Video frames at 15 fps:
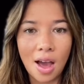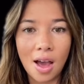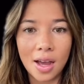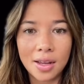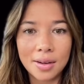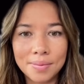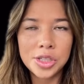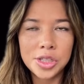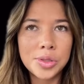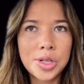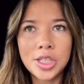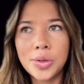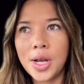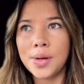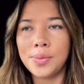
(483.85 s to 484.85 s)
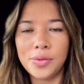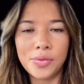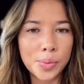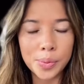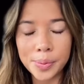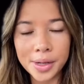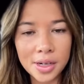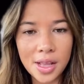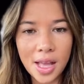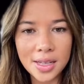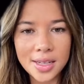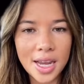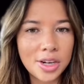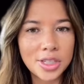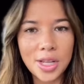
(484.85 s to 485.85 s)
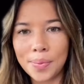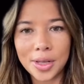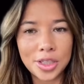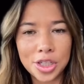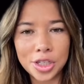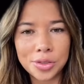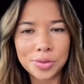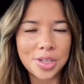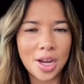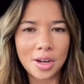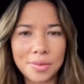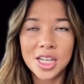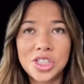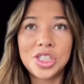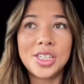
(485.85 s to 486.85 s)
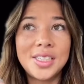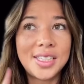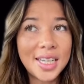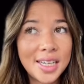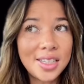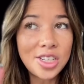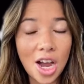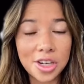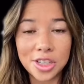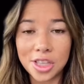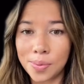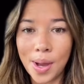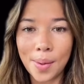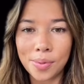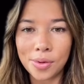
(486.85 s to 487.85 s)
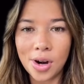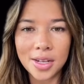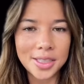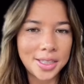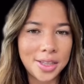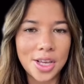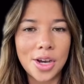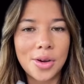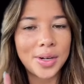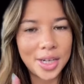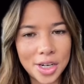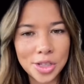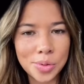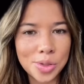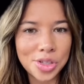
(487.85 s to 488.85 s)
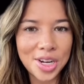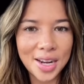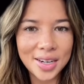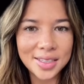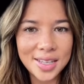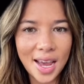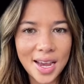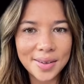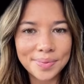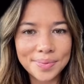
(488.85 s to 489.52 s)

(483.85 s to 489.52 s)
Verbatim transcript: She was also at a movie premiere last night or something too, so she did talk to the paparazzi though, and here's what she had to say.